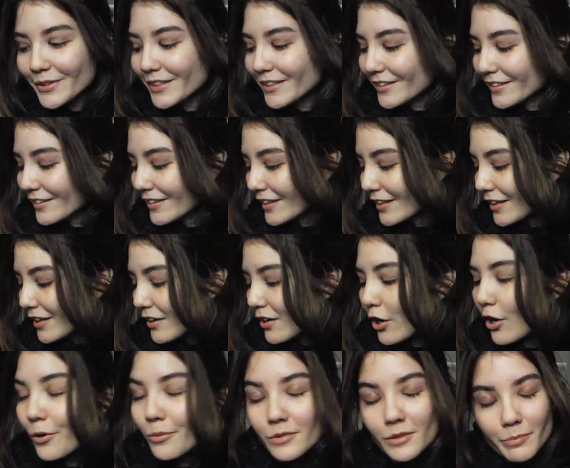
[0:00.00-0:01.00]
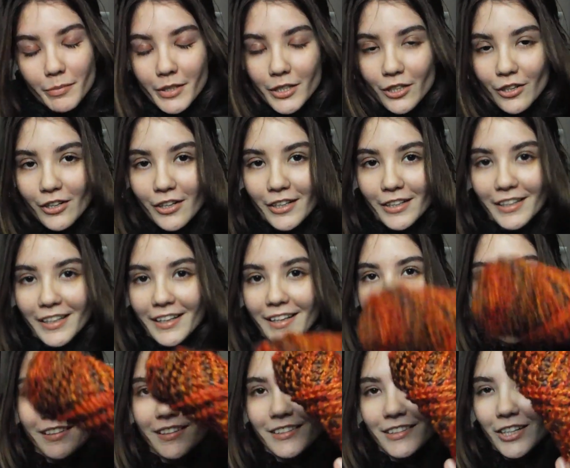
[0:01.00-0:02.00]
with homespun yarn,
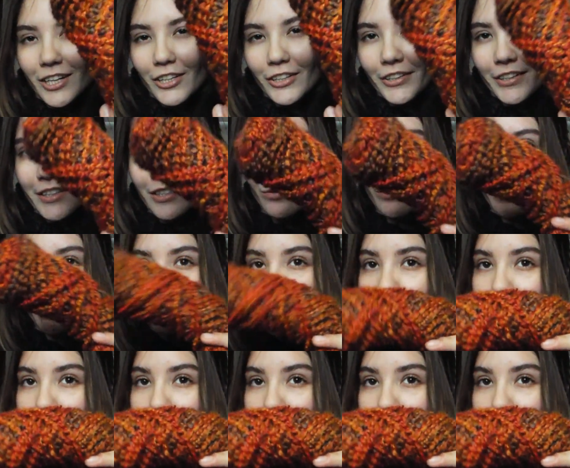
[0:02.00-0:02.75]
and this color is one of my